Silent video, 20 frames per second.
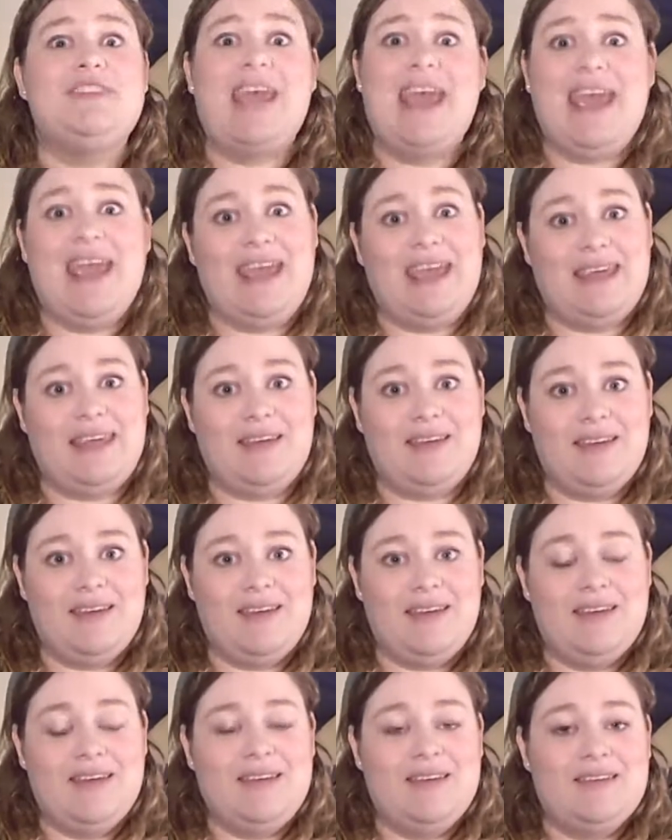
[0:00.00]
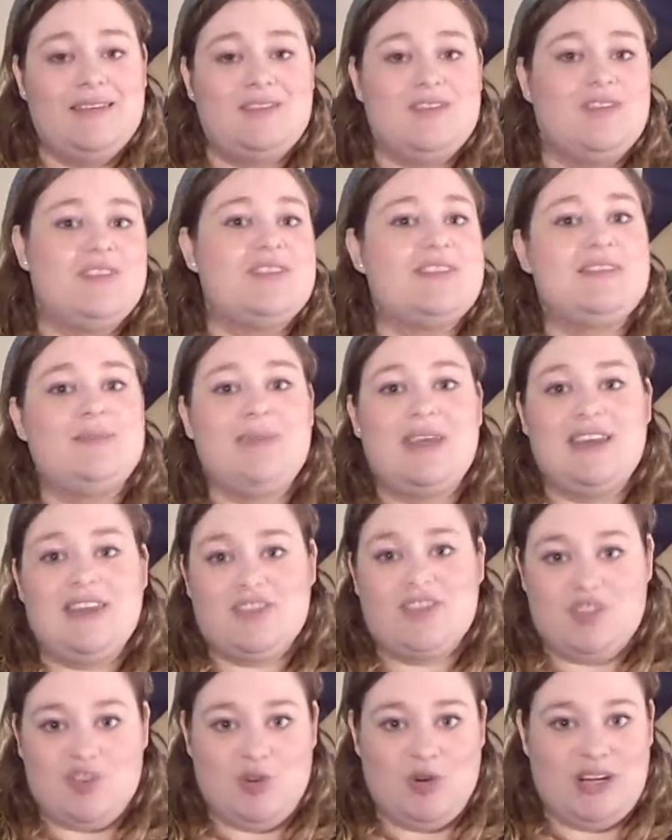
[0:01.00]
day just to make
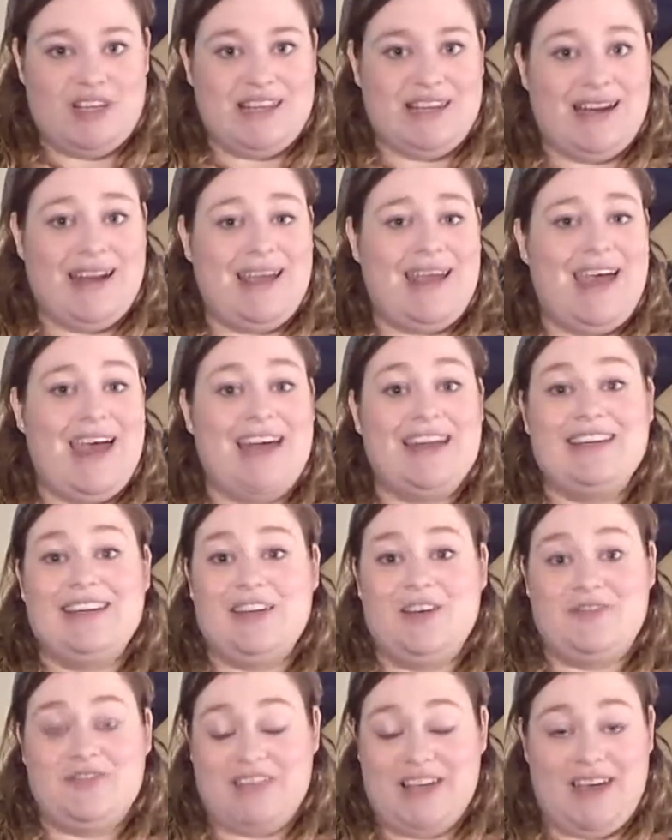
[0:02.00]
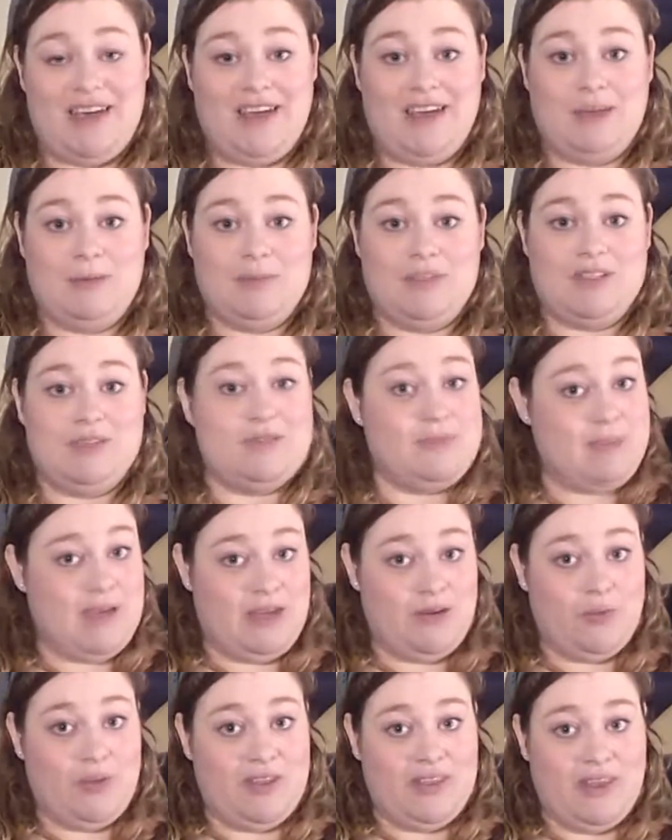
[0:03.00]
sure that I had enough time to
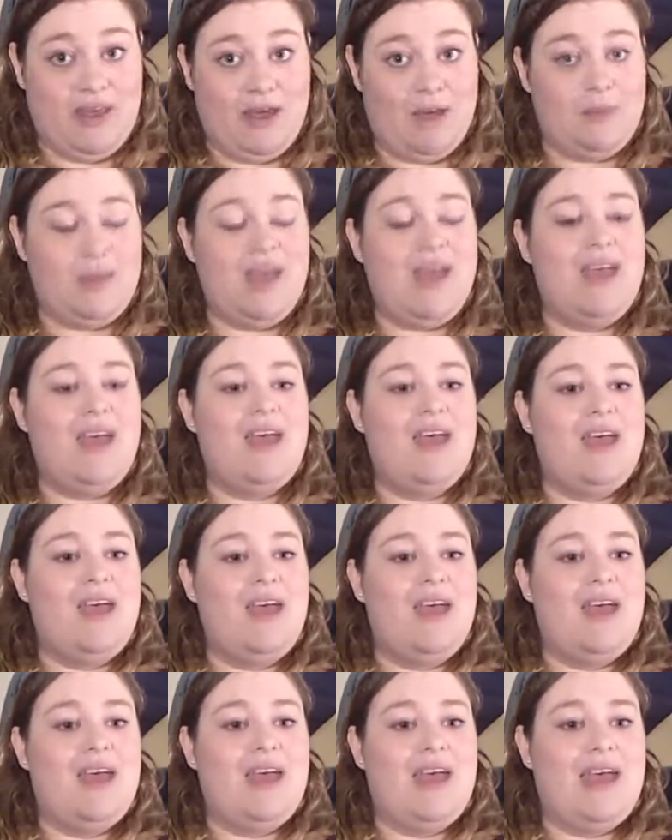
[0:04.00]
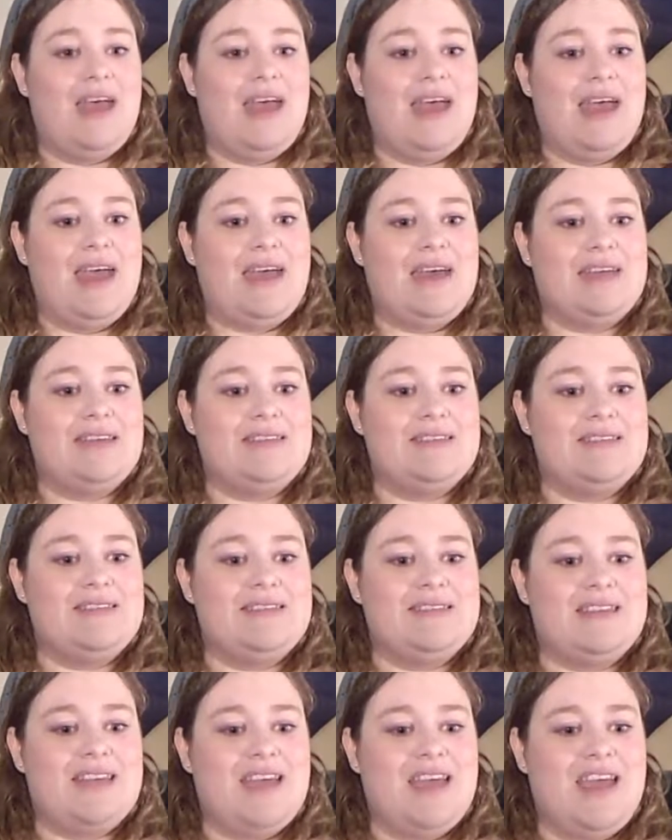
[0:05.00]
spend with him.
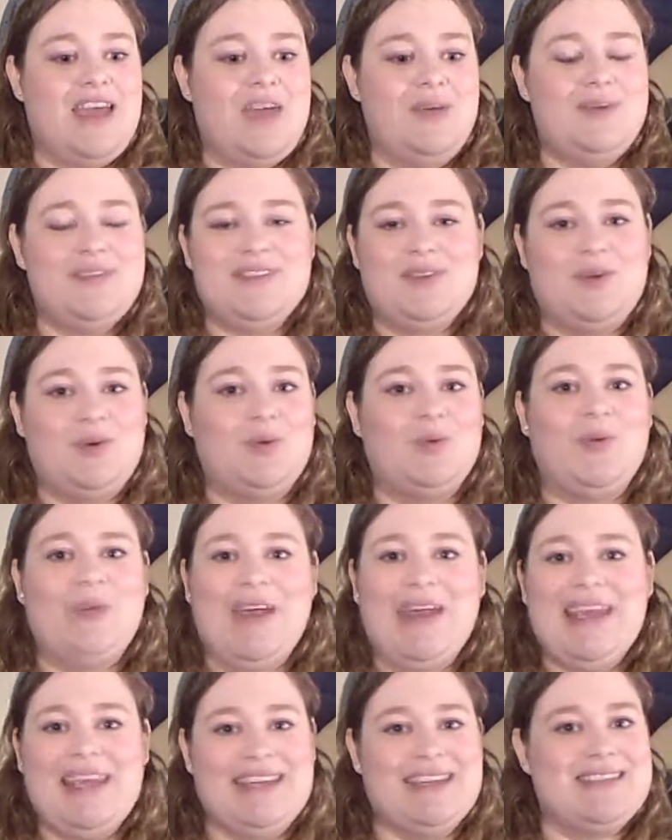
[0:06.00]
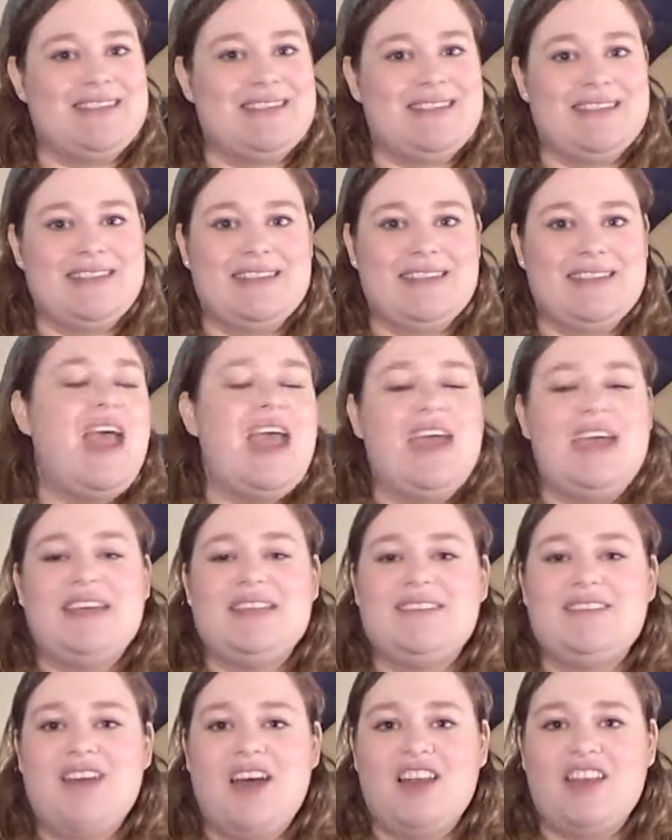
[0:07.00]
And it was great.
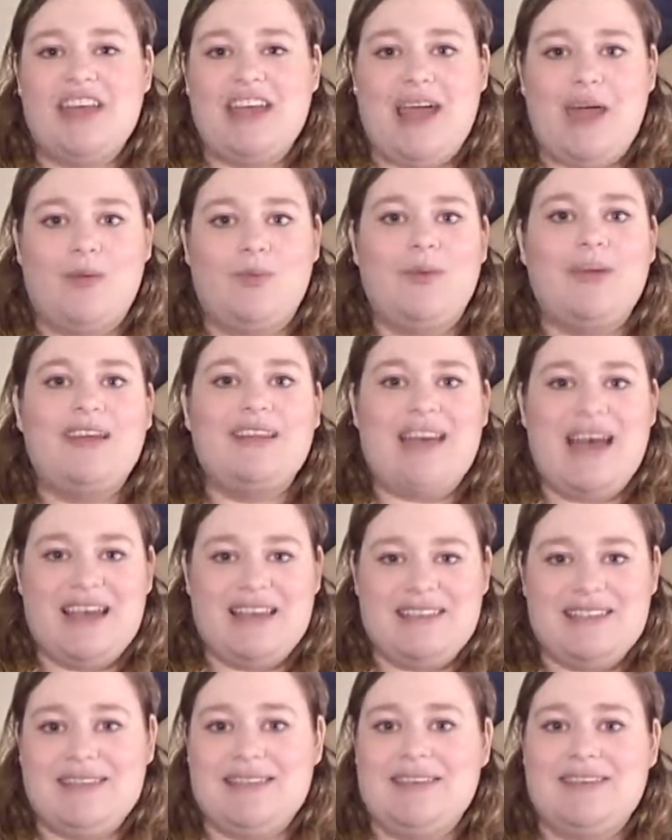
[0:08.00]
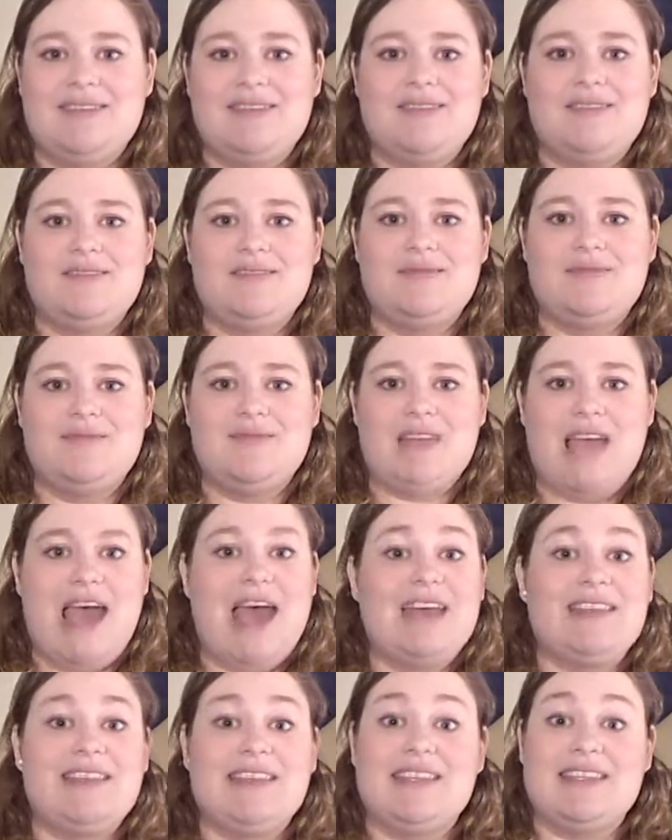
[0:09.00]
It's not like I realized it
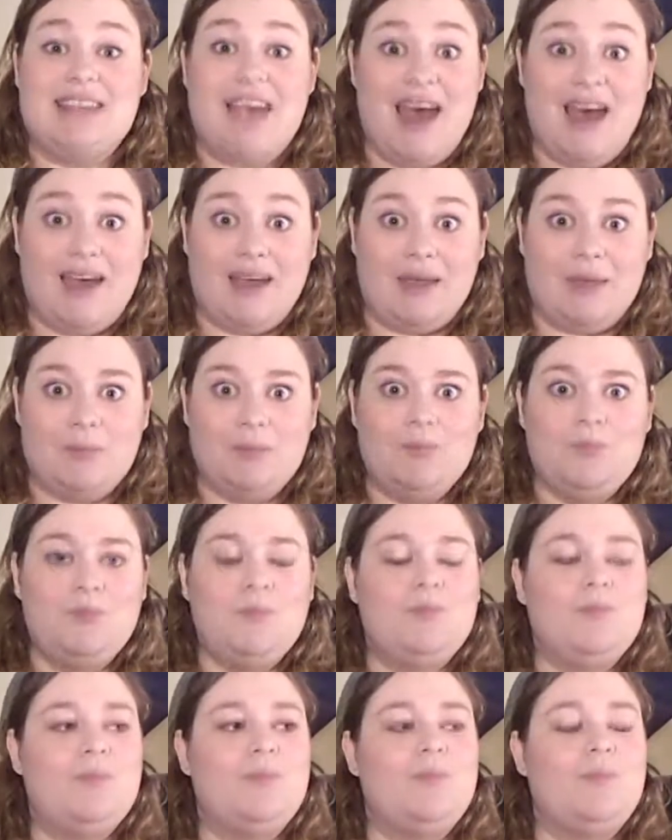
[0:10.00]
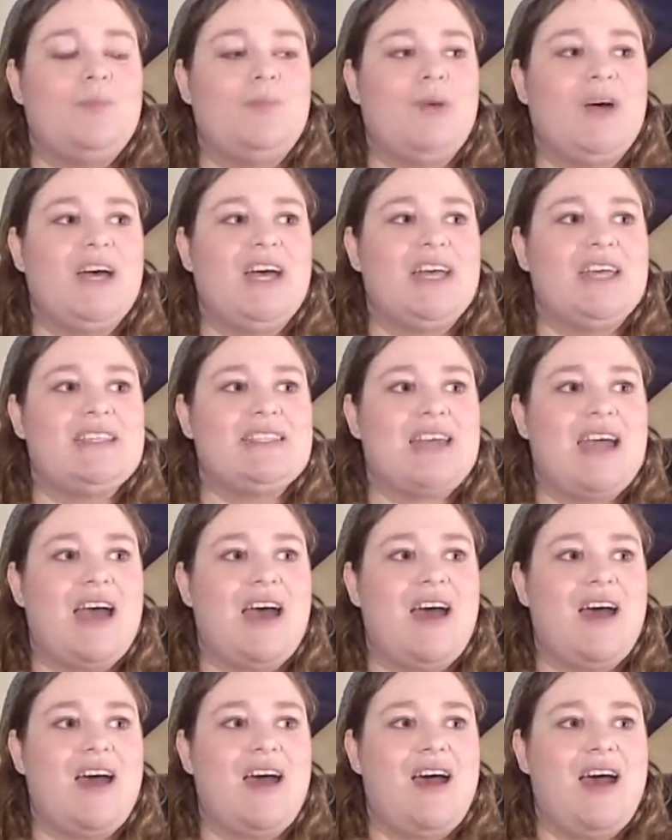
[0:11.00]
at the time, but
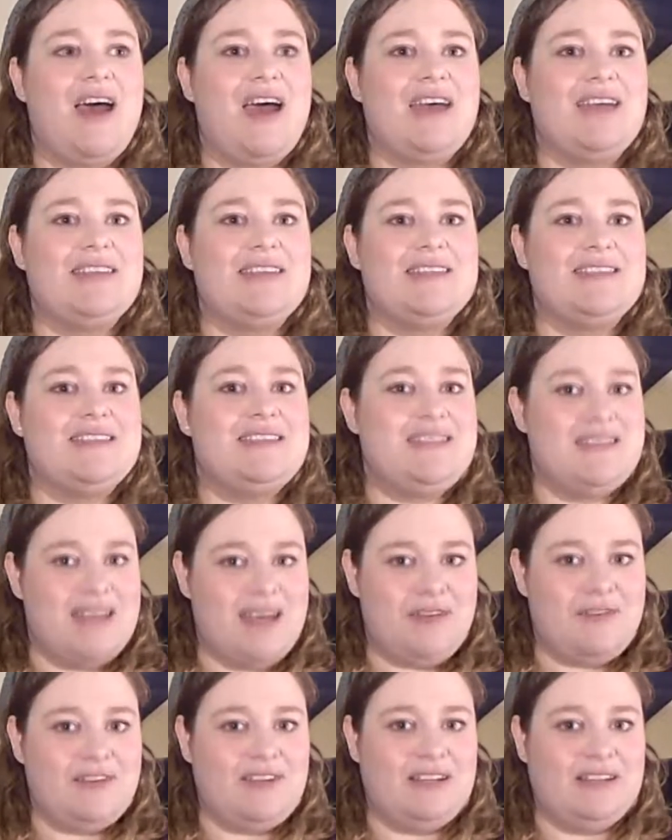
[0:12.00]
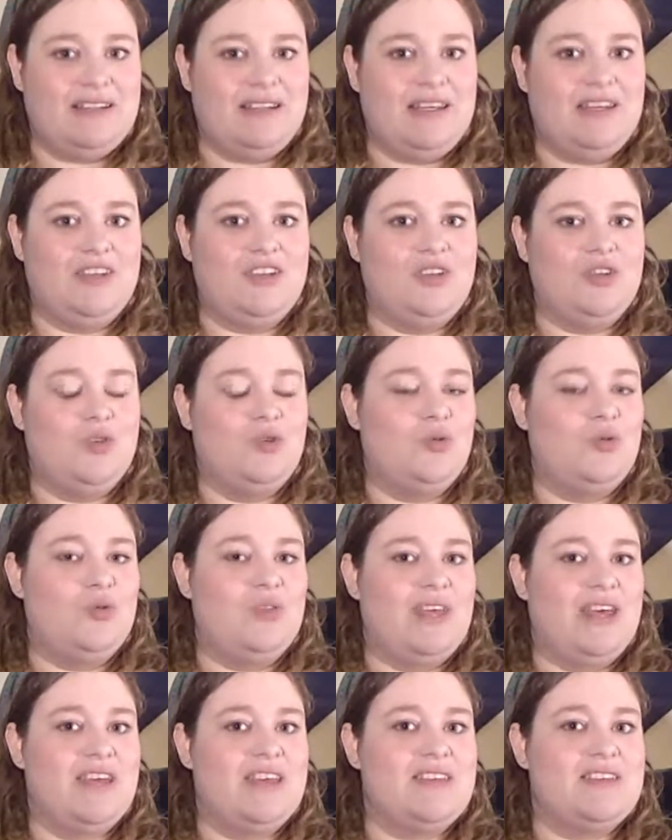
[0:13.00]
I definitely knew
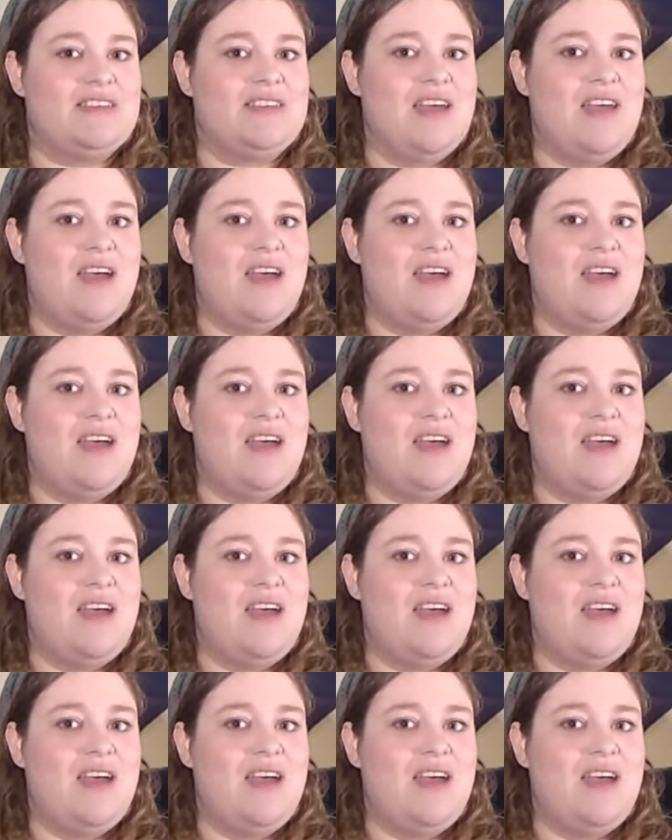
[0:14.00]
that